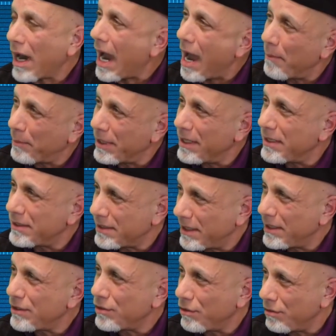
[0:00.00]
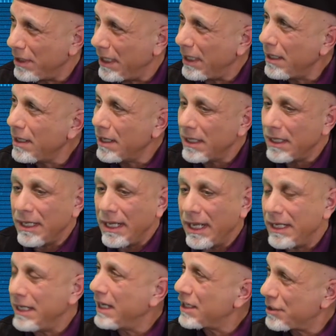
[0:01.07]
competencies you need
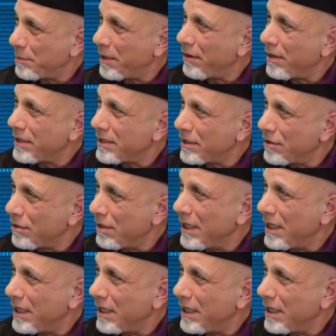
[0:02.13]
and the experiences you